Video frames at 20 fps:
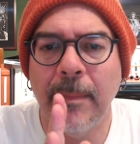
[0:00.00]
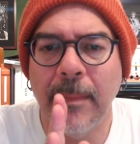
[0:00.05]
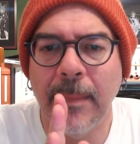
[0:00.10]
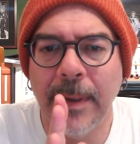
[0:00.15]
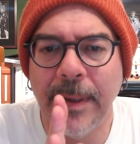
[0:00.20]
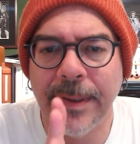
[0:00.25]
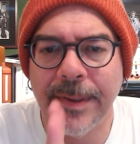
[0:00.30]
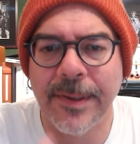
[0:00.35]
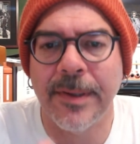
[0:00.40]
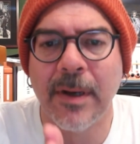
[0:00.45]

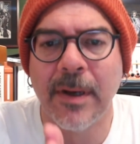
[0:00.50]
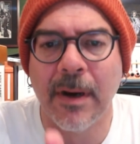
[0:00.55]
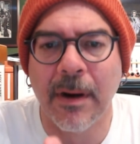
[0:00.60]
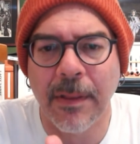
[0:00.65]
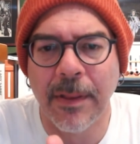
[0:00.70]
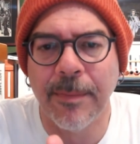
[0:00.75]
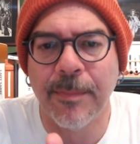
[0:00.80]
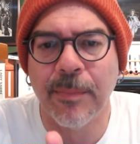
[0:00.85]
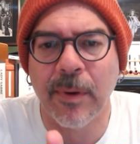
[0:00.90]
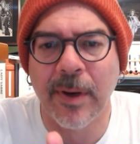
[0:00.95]
is
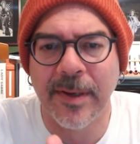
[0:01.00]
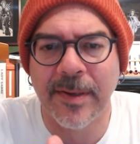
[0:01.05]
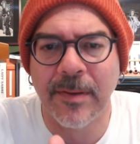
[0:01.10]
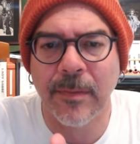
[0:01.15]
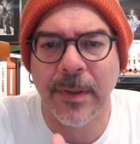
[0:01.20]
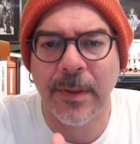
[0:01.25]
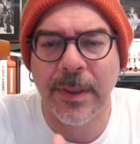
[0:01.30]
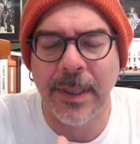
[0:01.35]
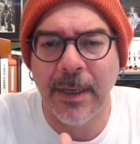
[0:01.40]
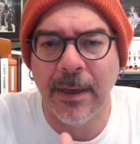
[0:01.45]
entirely present
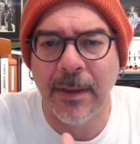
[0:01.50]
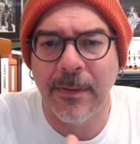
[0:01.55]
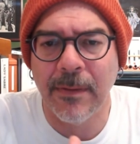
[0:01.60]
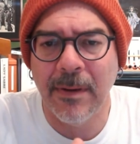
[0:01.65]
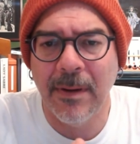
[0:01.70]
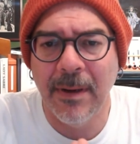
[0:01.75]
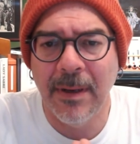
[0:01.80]
with the other.